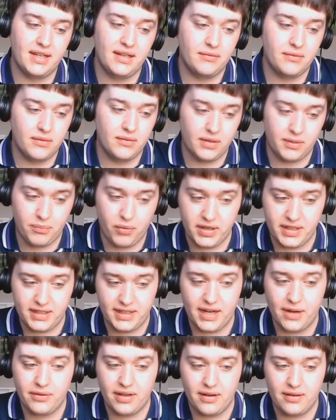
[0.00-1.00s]
And he
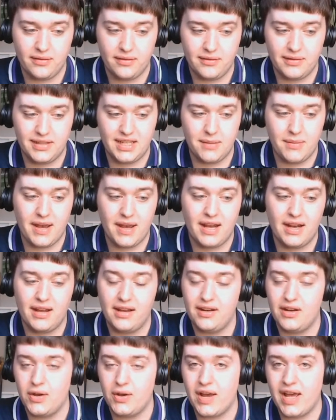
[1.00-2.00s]
pointed out that
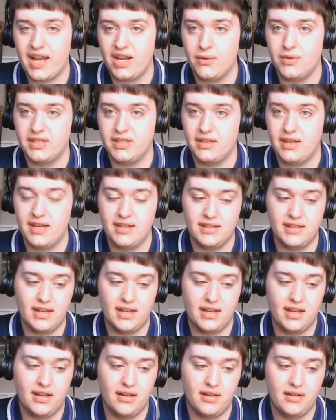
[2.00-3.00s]
Dybala and Lukaku was is
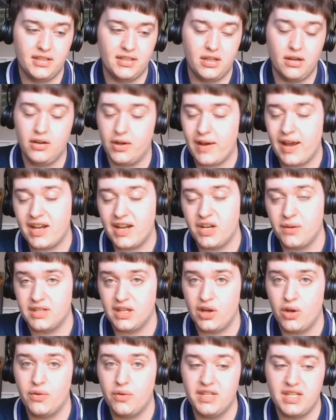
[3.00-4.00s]
uh or Lukaku
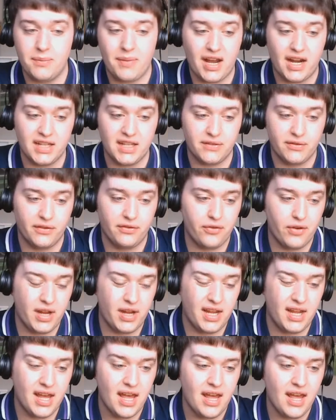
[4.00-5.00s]
was alone, Dybala is for
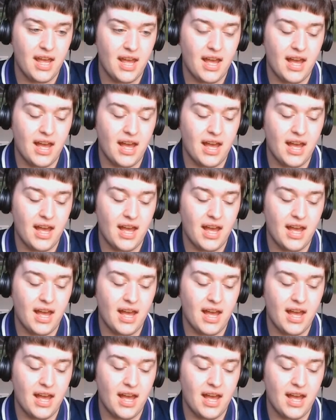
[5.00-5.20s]
free,